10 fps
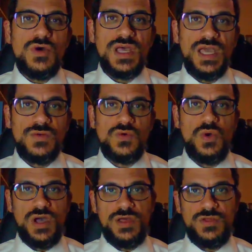
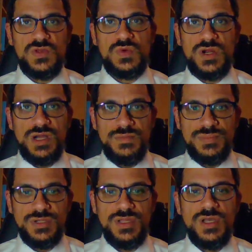haruach, those who are
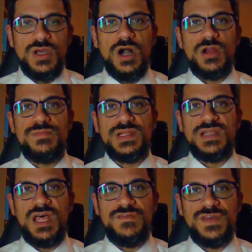humble, are
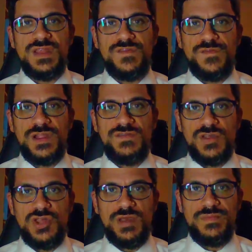beloved in front of
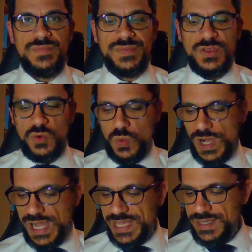Hashem.
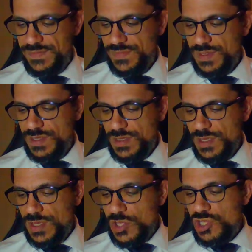Why?
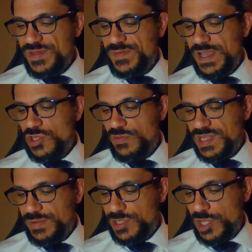When there's a Beit
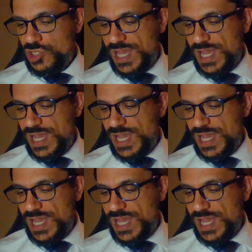HaMikdash